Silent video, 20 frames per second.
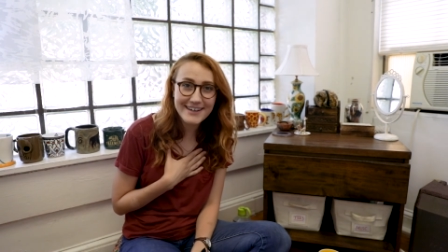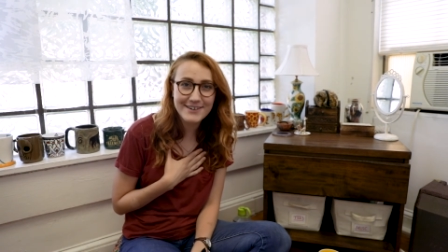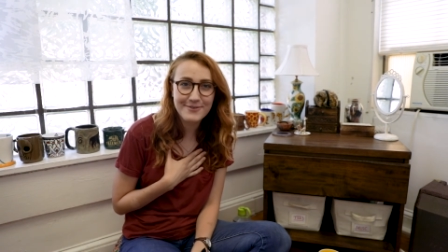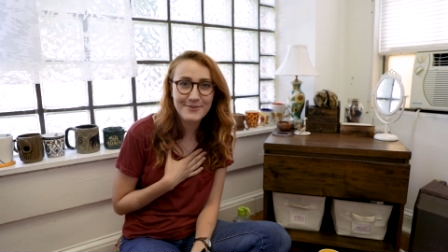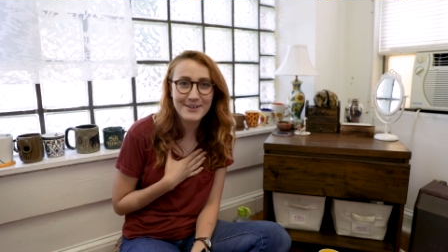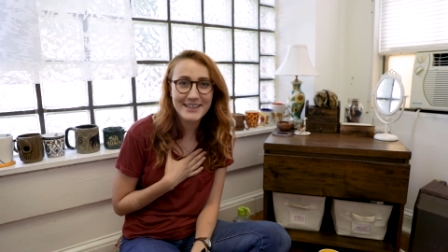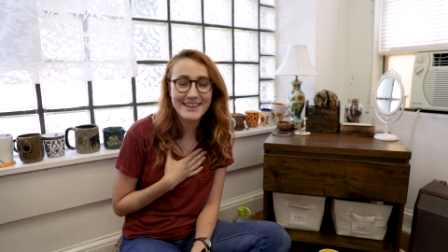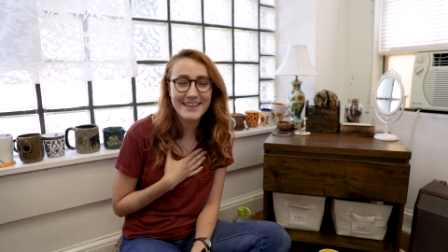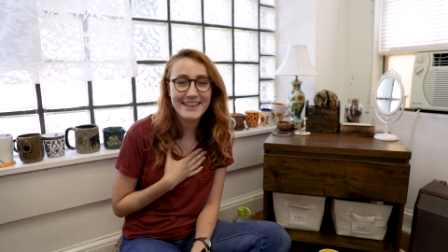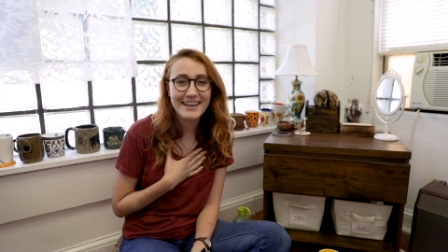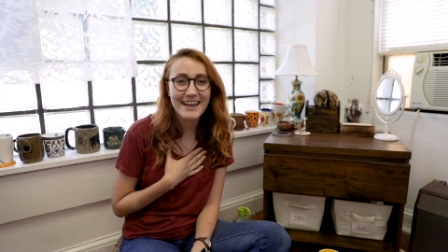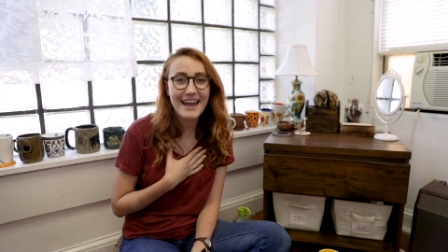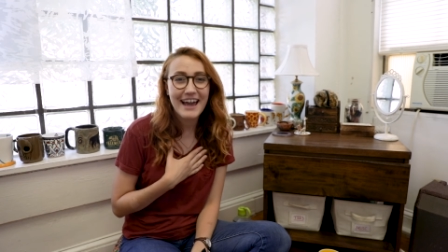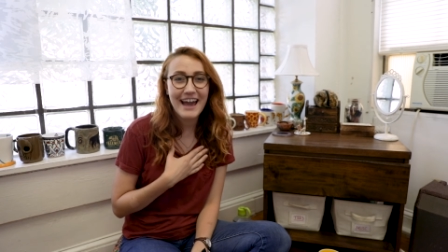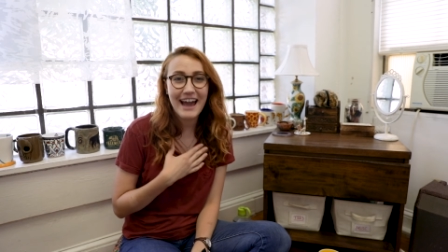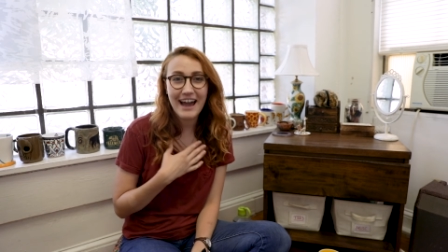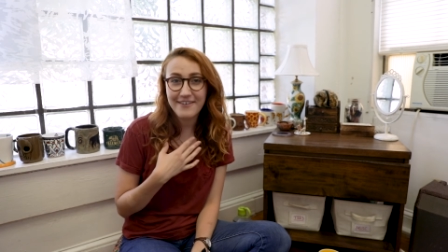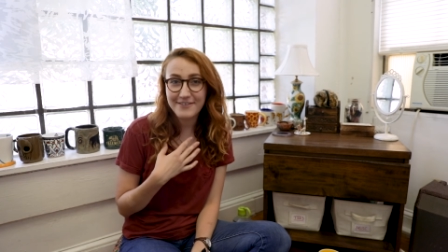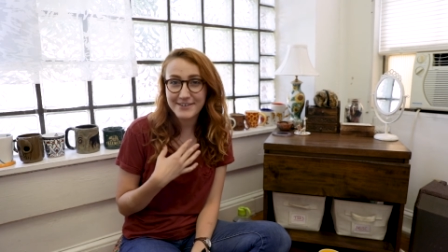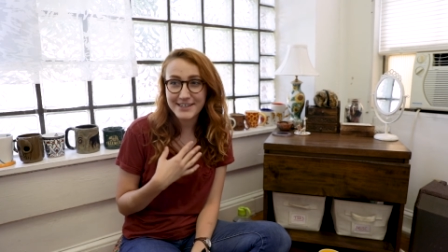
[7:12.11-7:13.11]
with
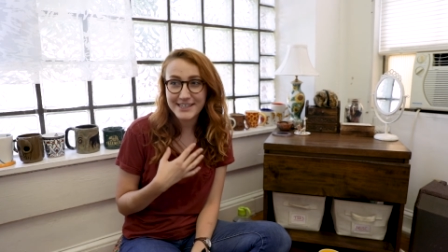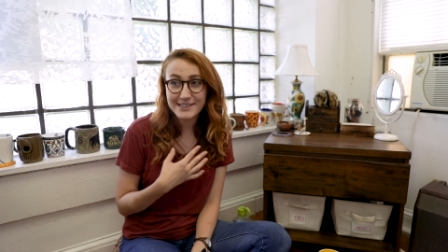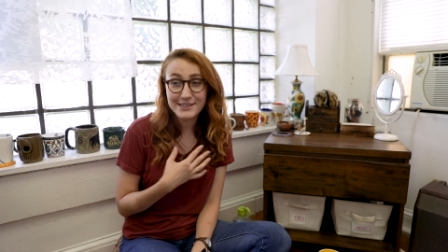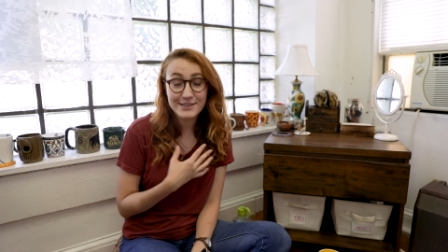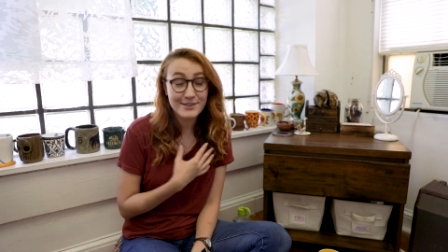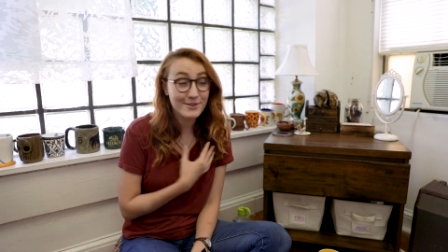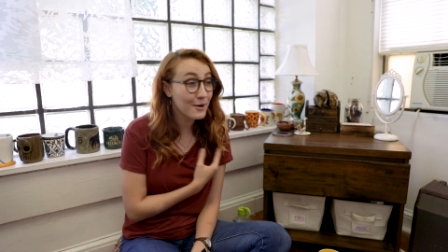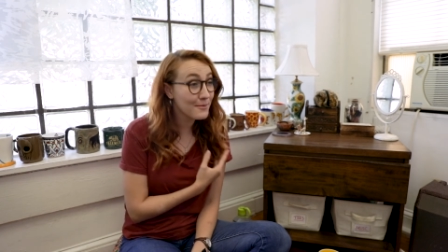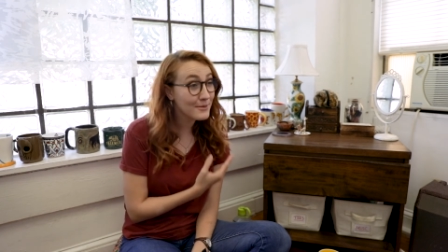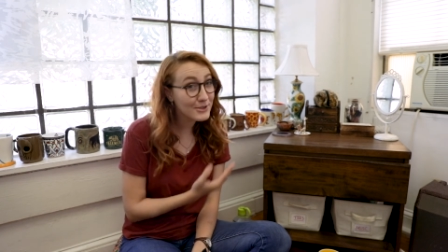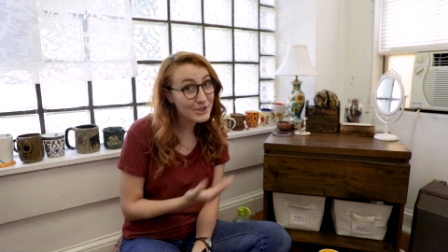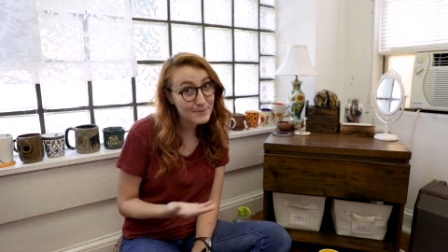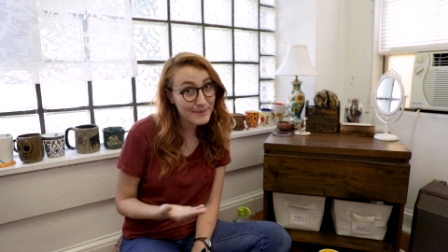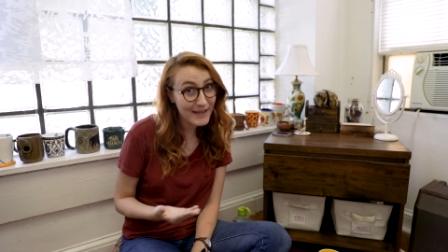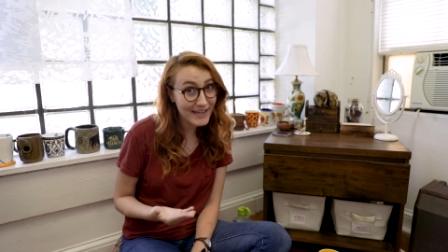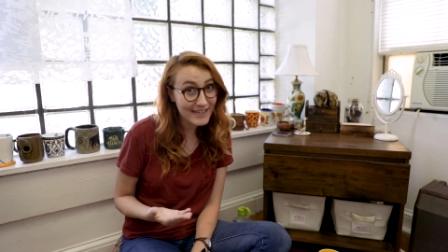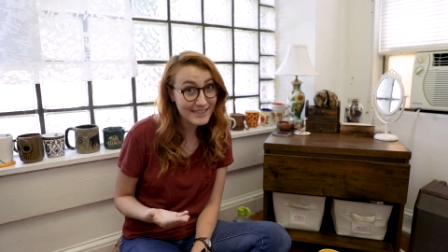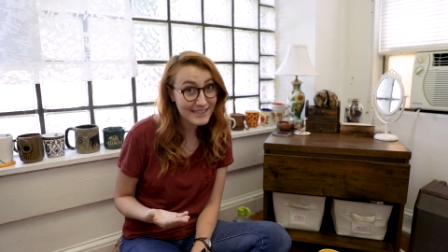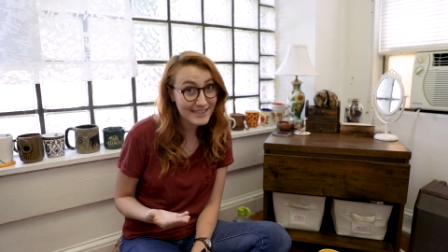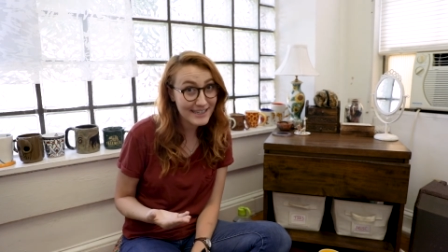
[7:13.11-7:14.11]
having so much
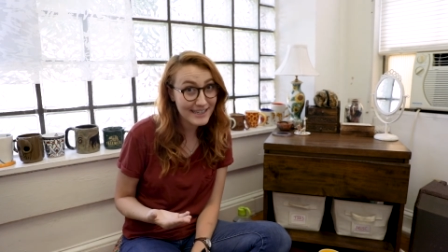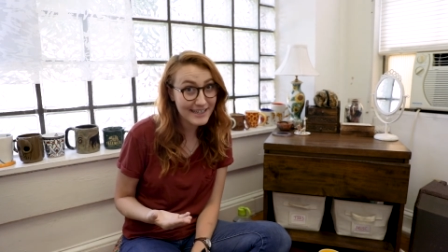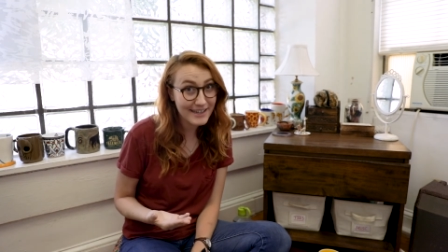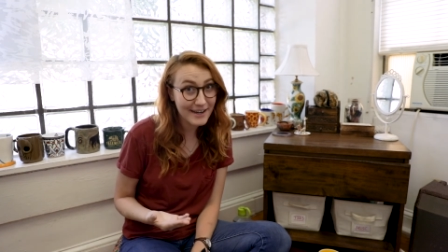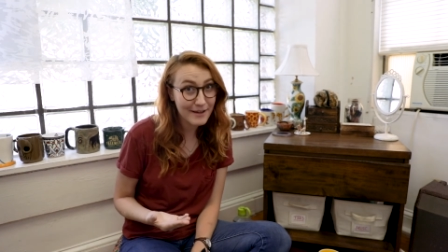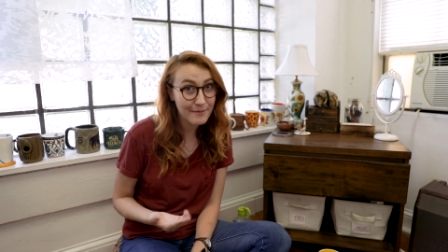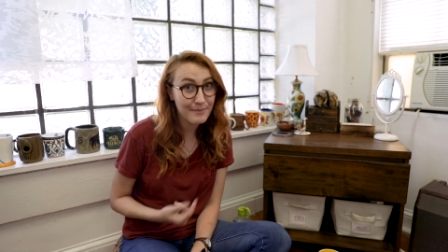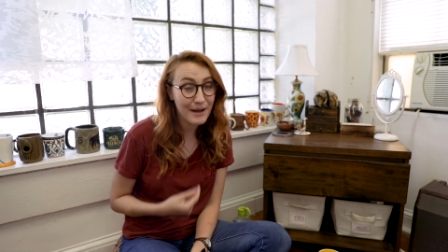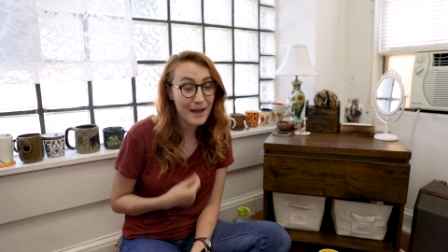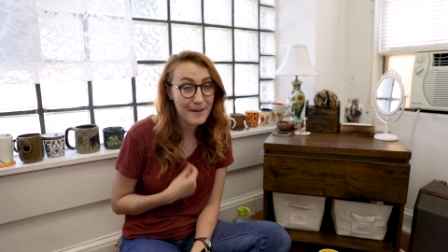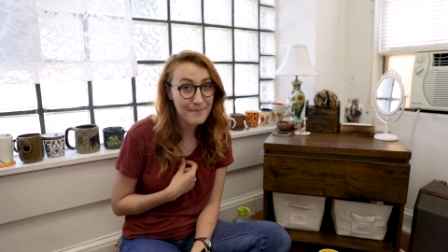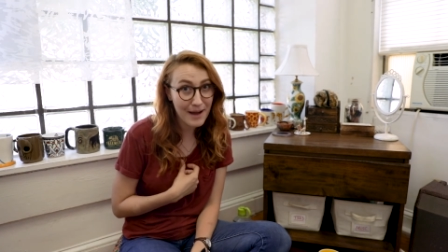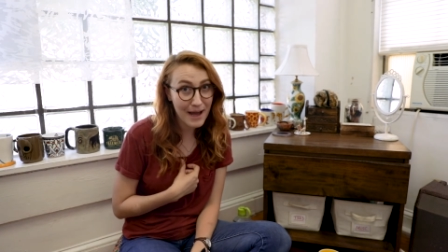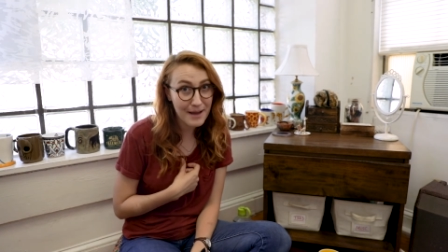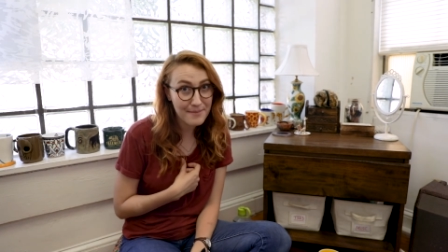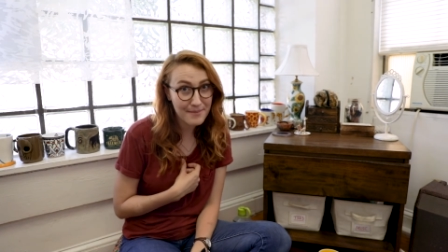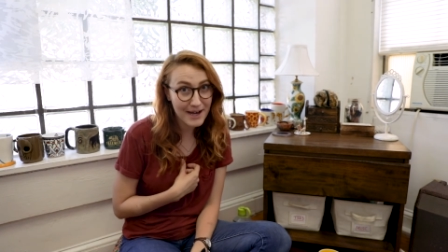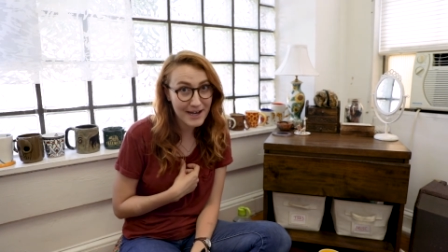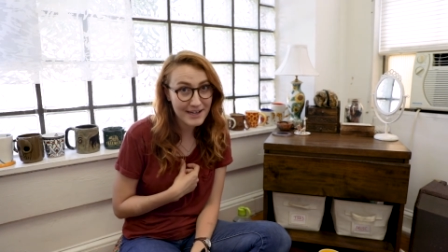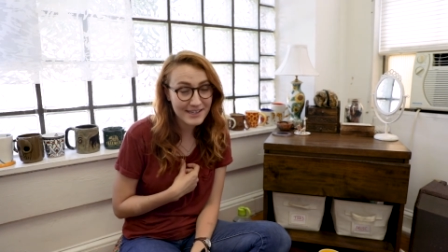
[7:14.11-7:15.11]
space taken up by
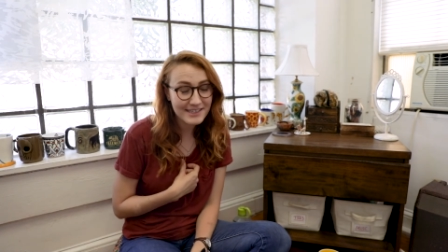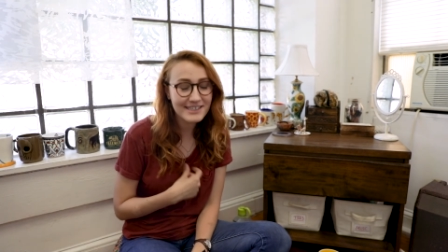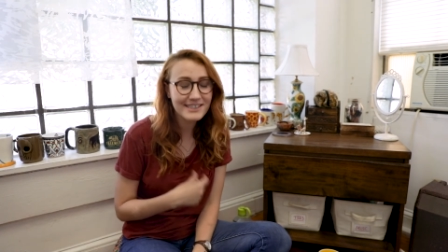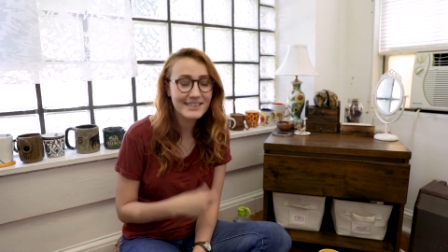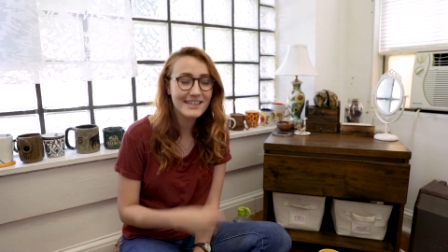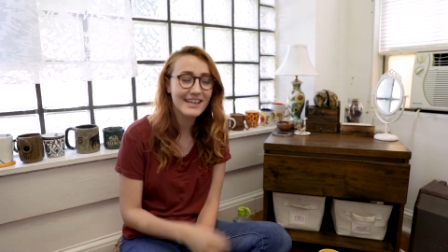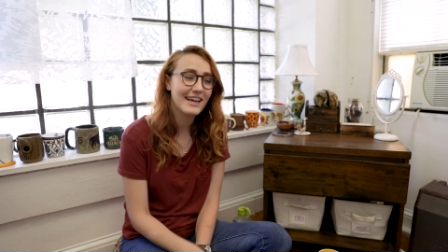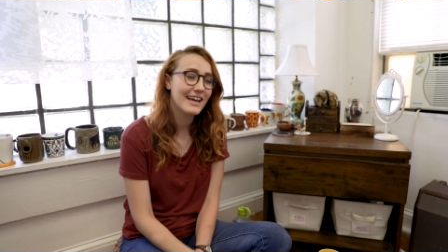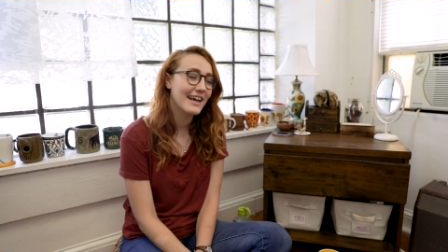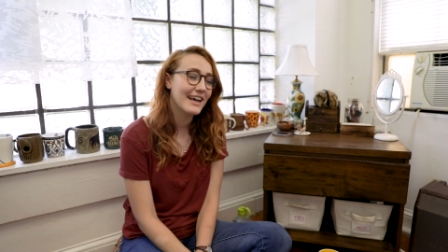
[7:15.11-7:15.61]
my mugs.